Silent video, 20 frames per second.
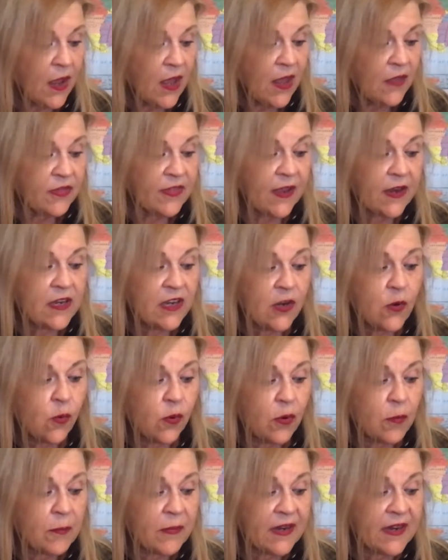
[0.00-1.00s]
Then you will
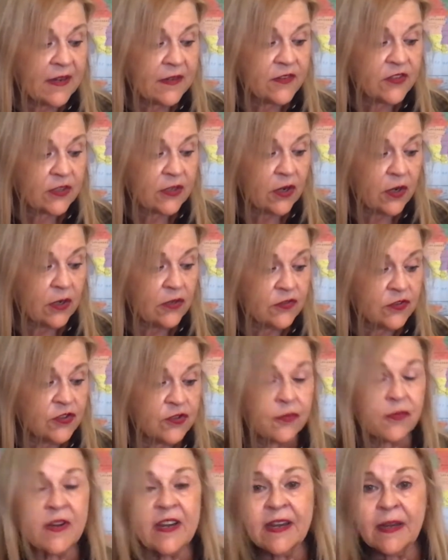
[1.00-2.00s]
meet
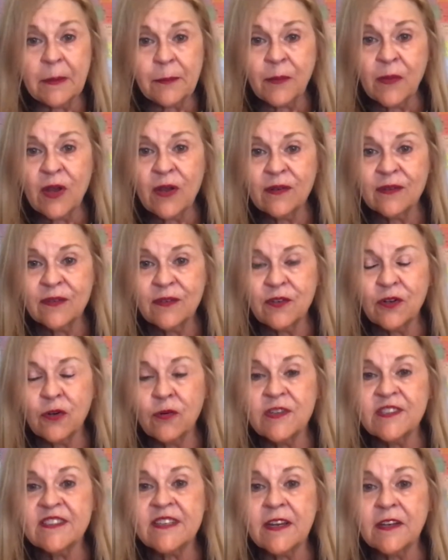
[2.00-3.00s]
Dream, who
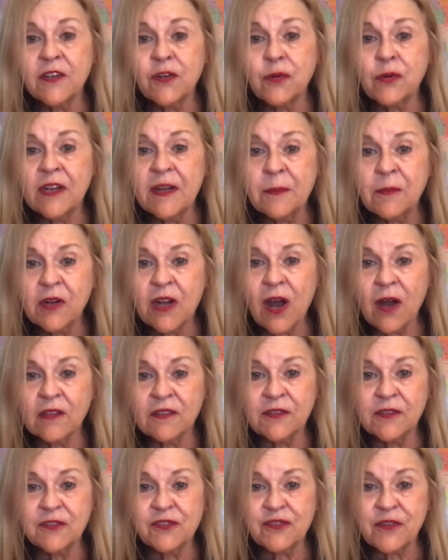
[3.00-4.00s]
is a
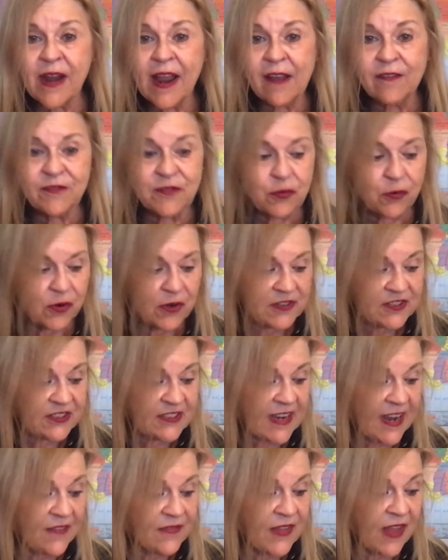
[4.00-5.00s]
cream-colored draft horse.
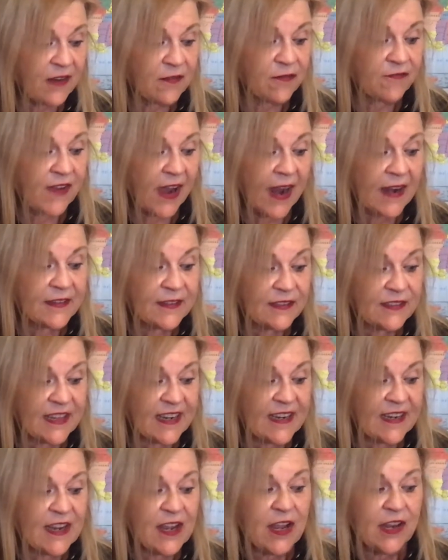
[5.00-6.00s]
And then
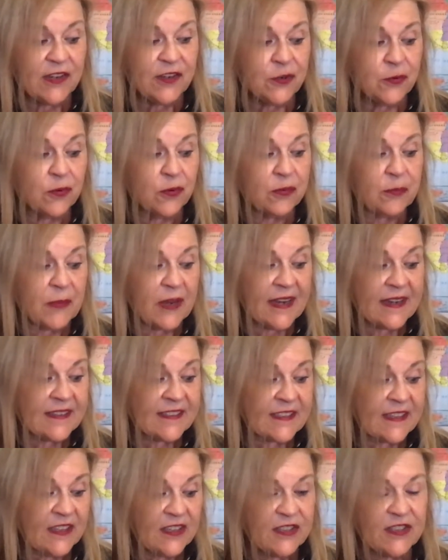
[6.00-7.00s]
finally, you will meet
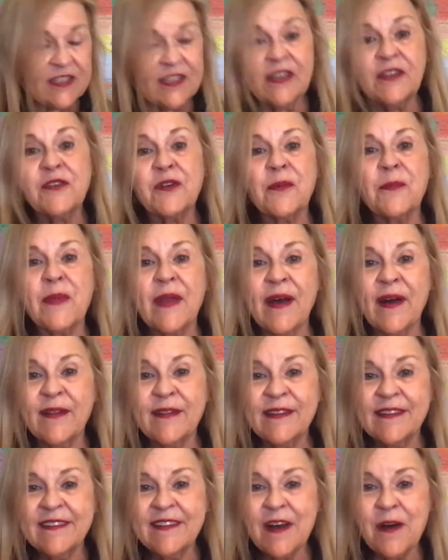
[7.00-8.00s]
Tinkerbell,
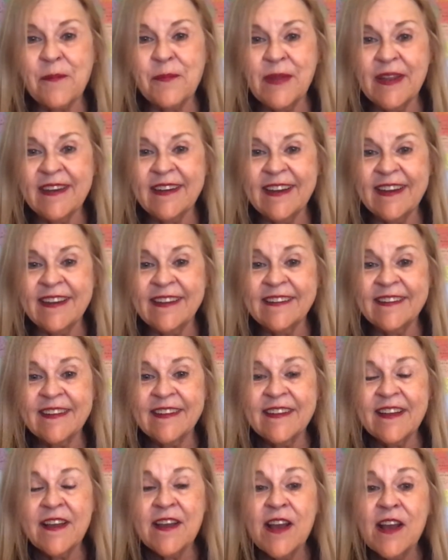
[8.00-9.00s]
a mini.
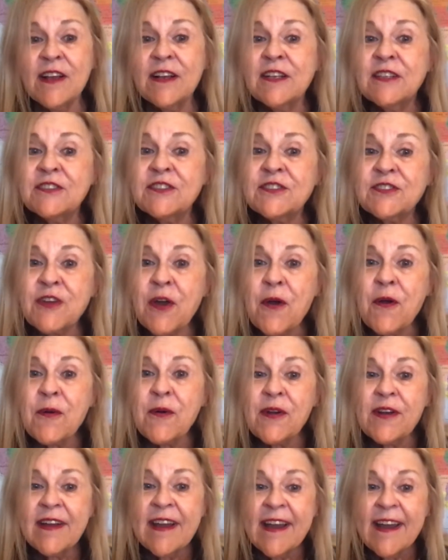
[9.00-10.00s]

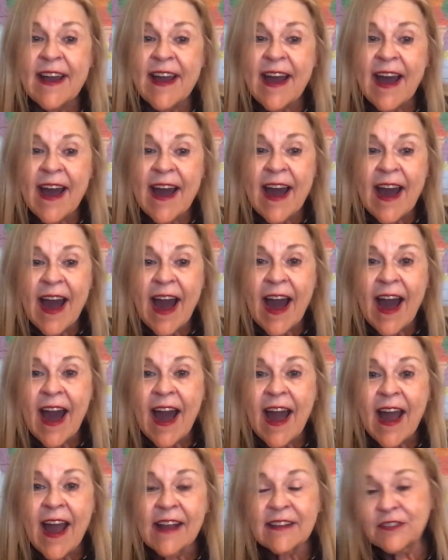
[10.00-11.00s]
So
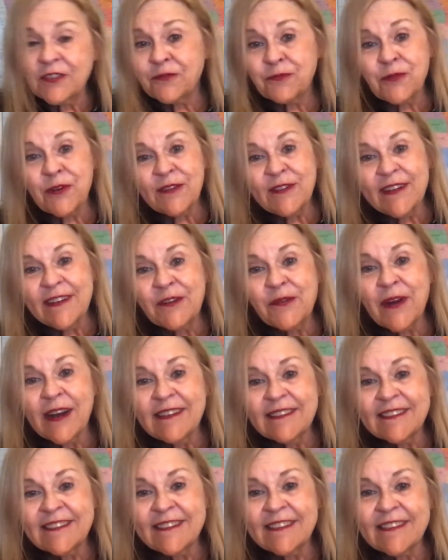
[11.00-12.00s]
it's really great
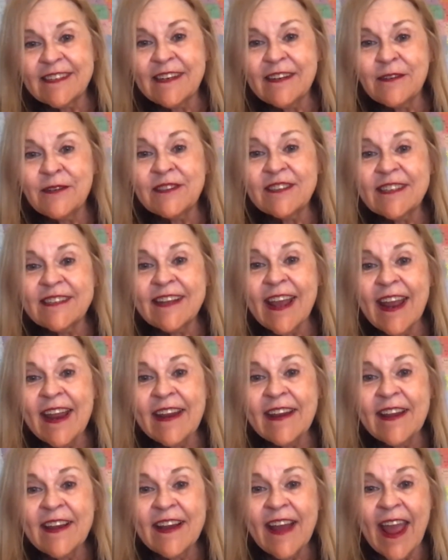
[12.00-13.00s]
to see you
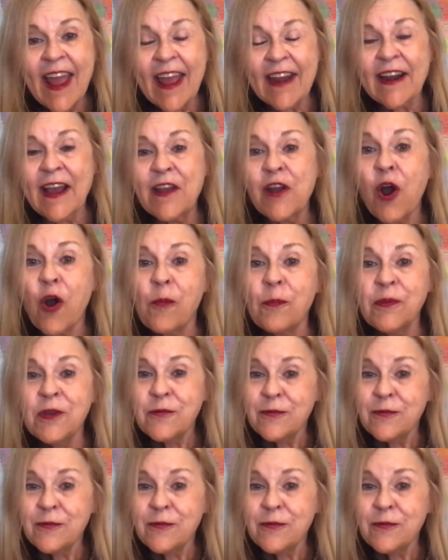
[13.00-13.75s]
today, and I hope you